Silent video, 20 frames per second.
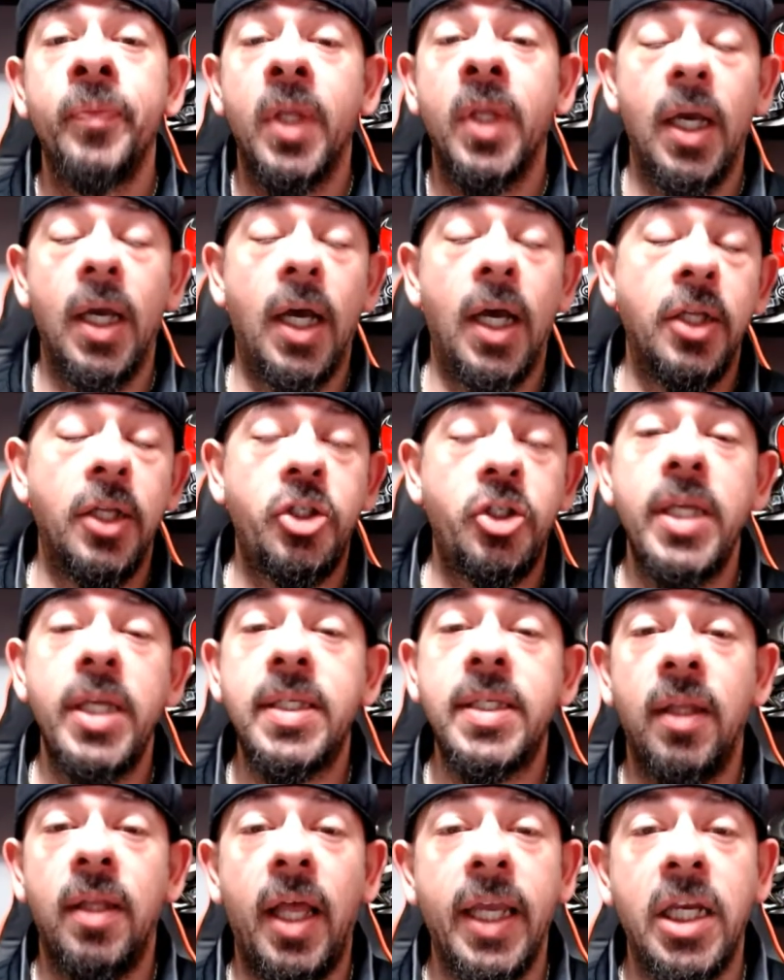Jason
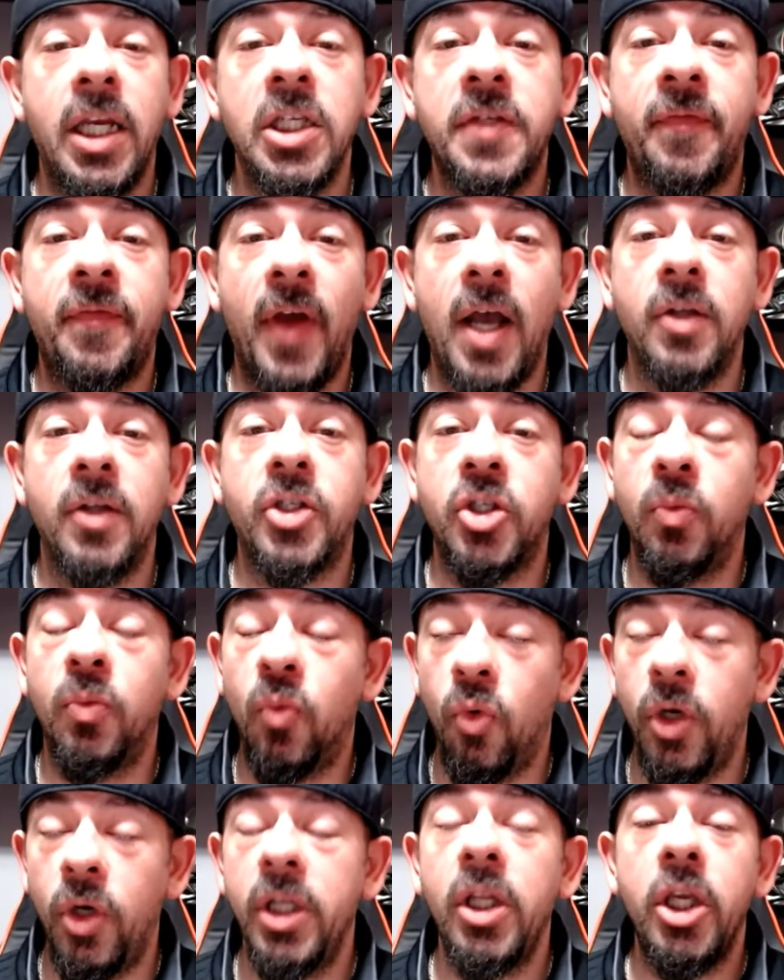Light has found some
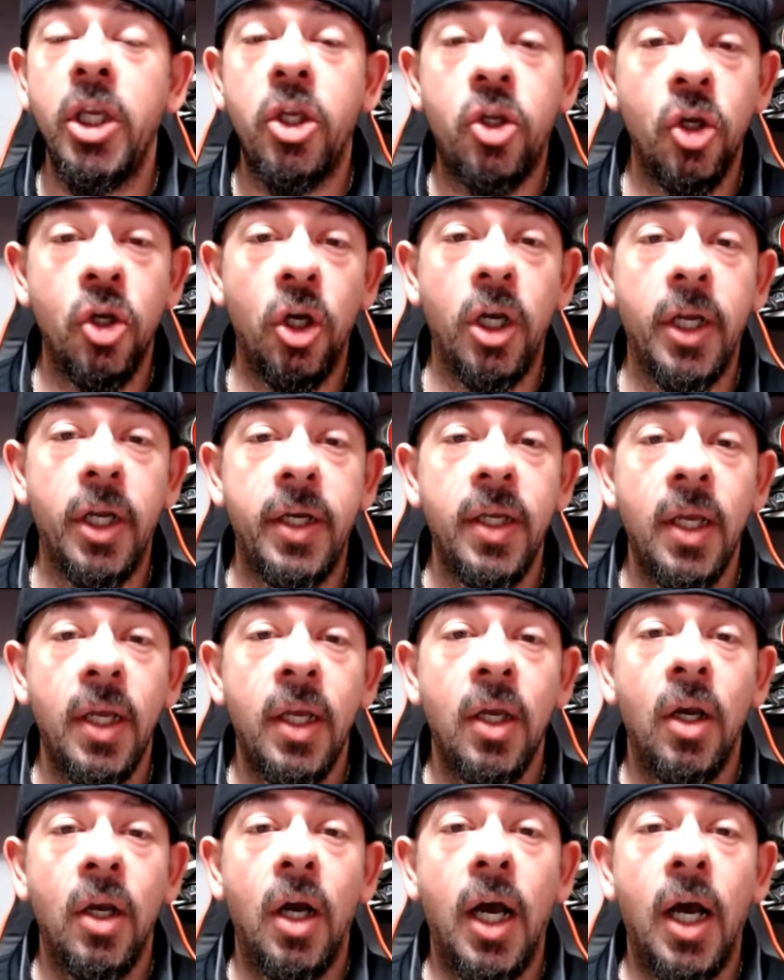really good
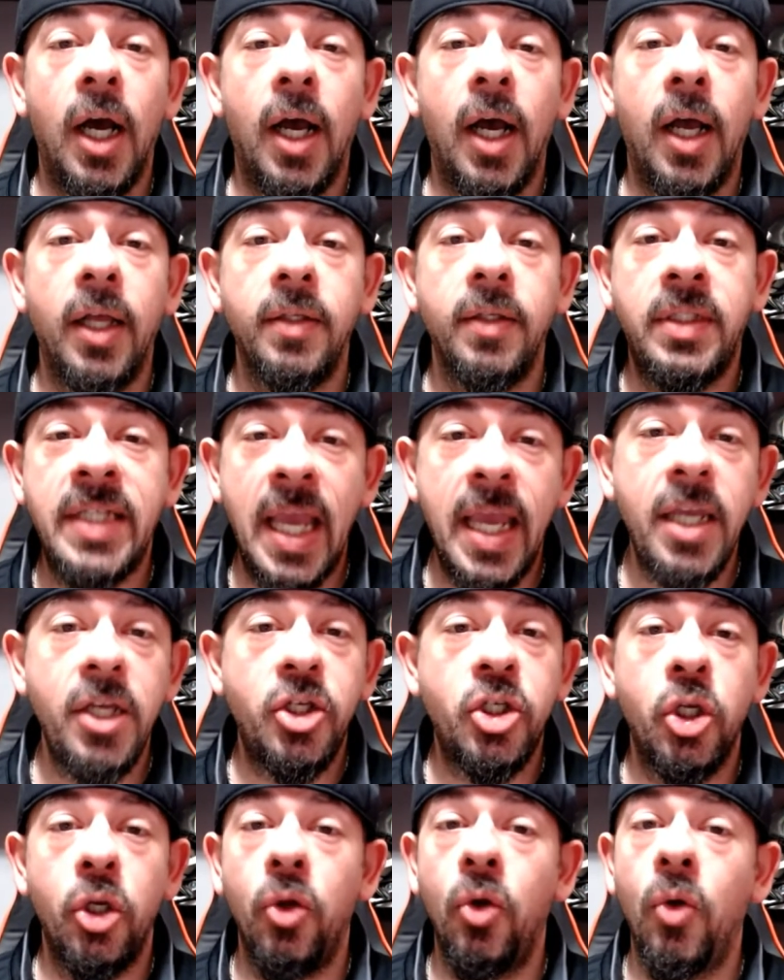day
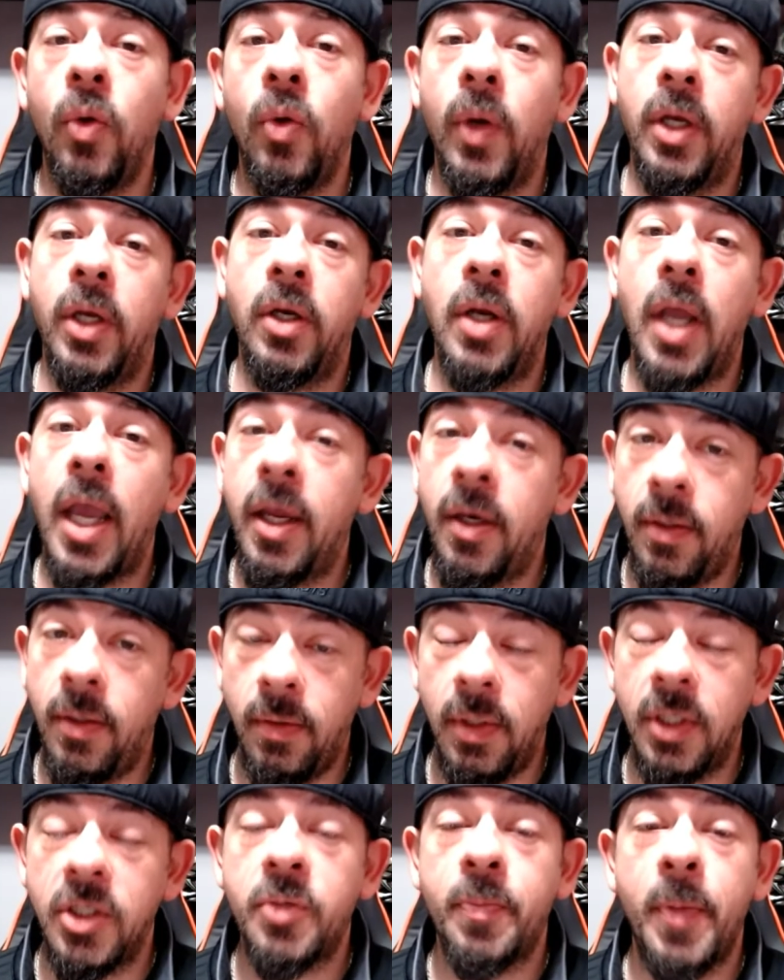two and
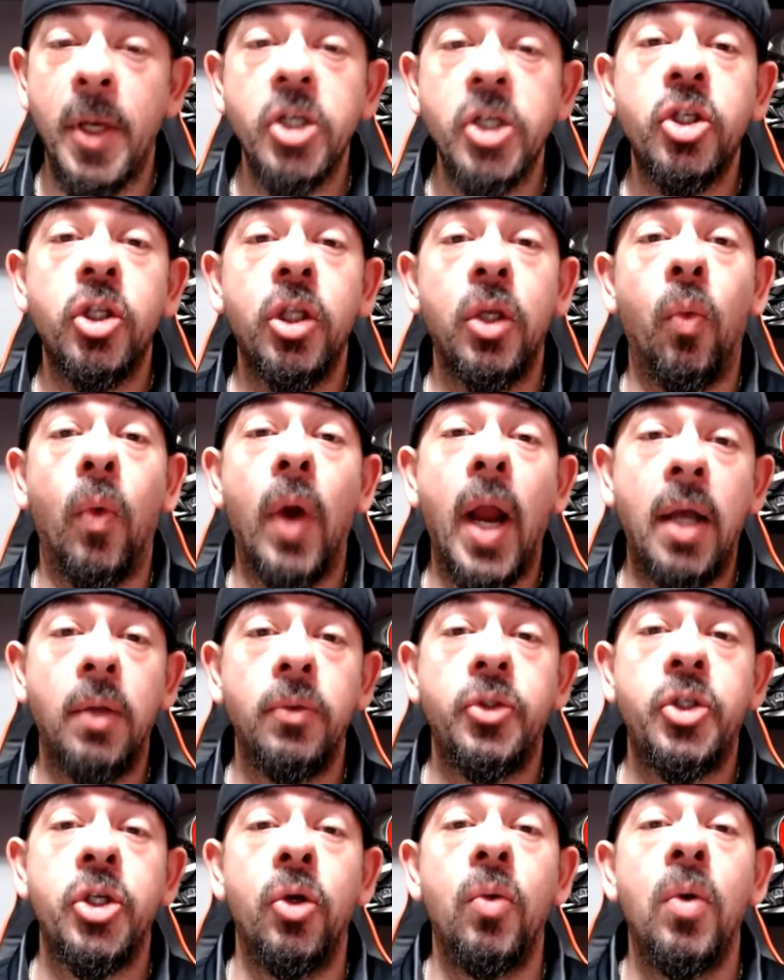especially round 2
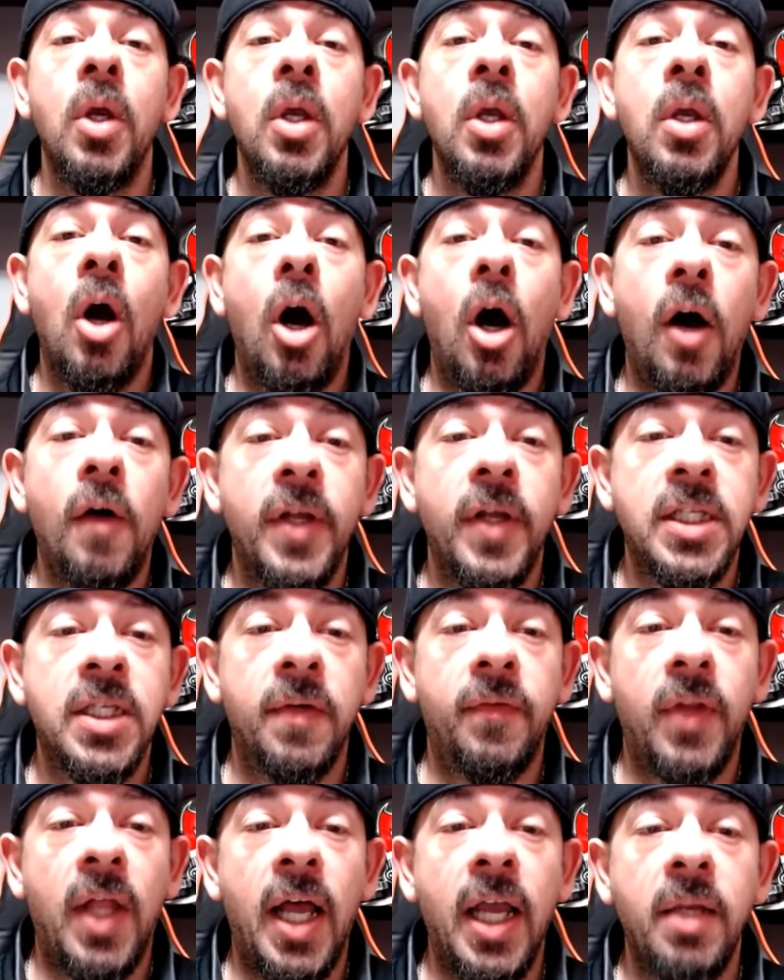offensive
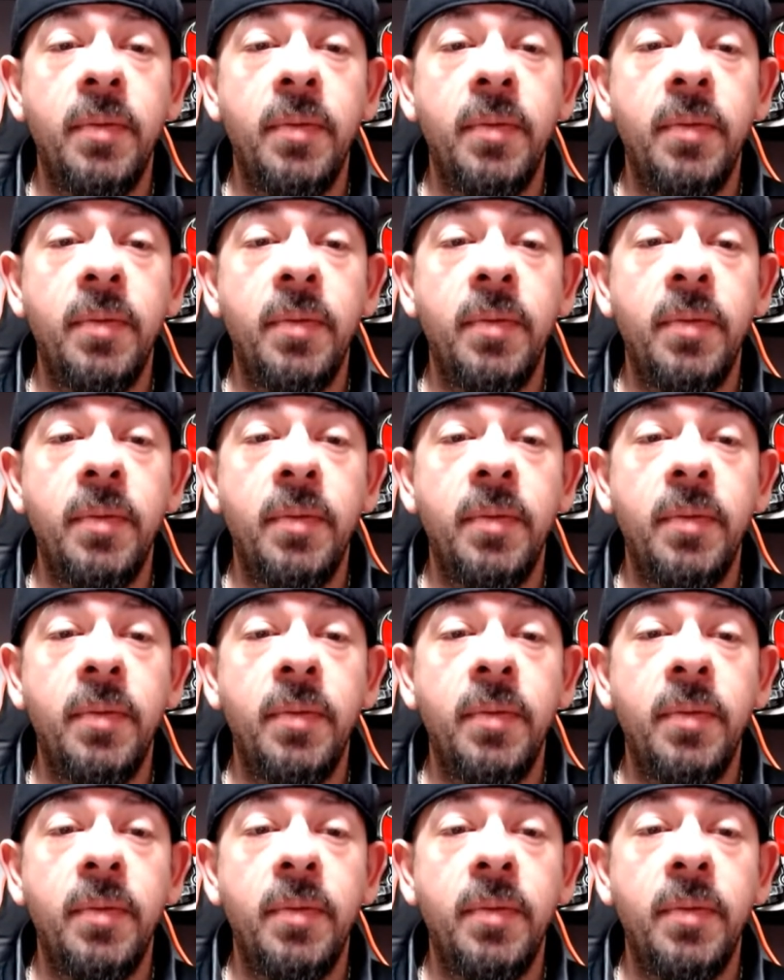linemen.